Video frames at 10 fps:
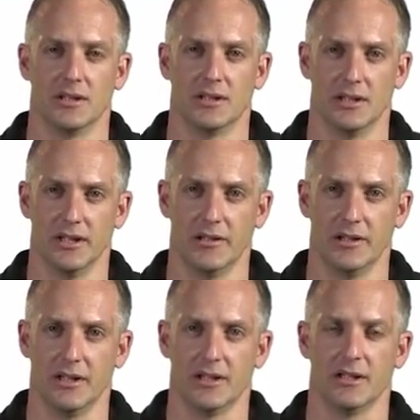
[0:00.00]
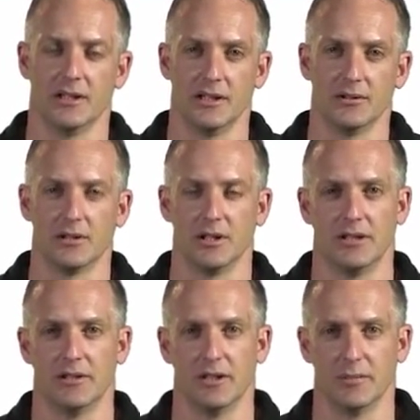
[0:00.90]
clearing and illegal
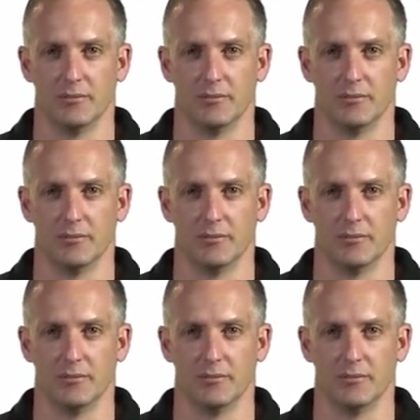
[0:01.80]
clearing and